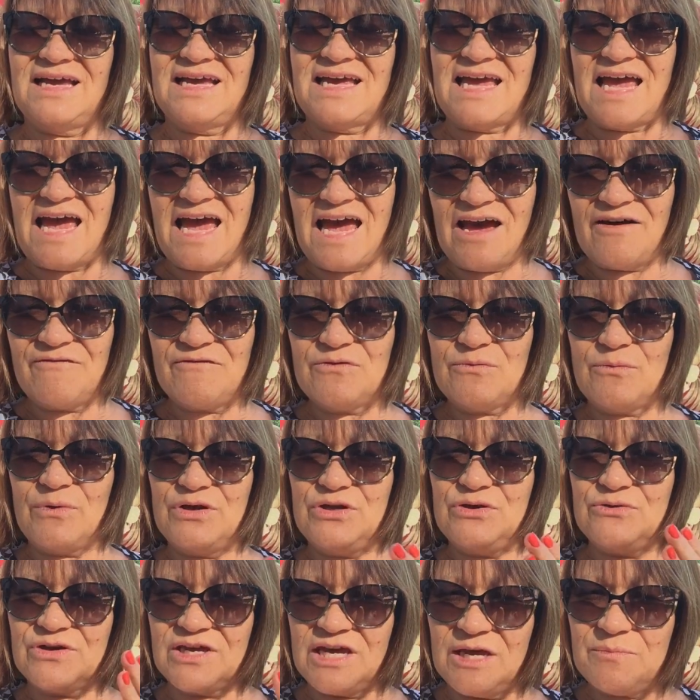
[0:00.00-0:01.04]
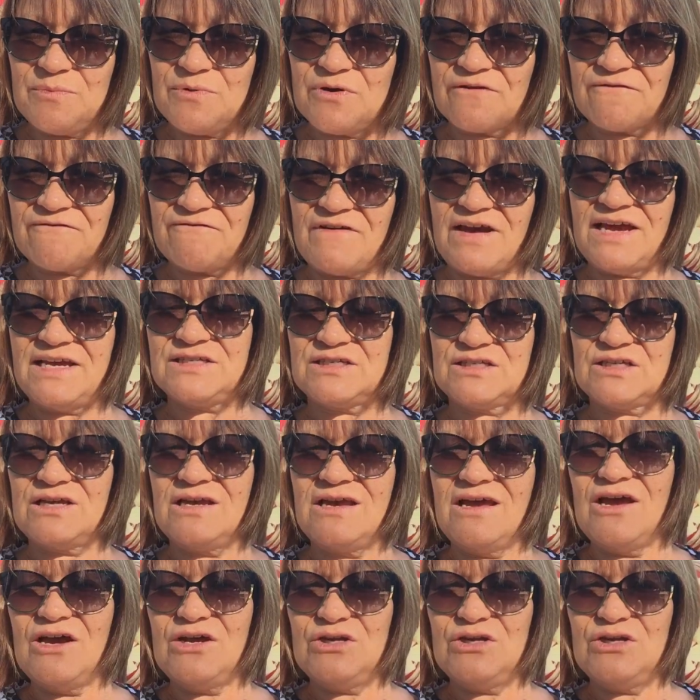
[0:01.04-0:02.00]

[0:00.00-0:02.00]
keep your face